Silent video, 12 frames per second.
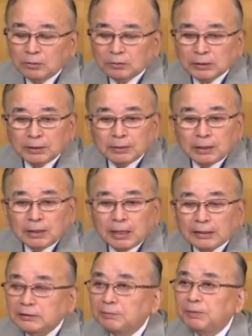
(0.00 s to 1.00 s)
Okay.
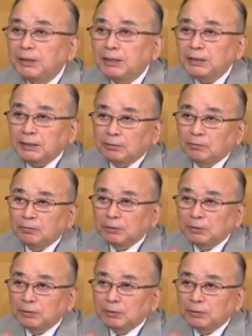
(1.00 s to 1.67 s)
At the beginning,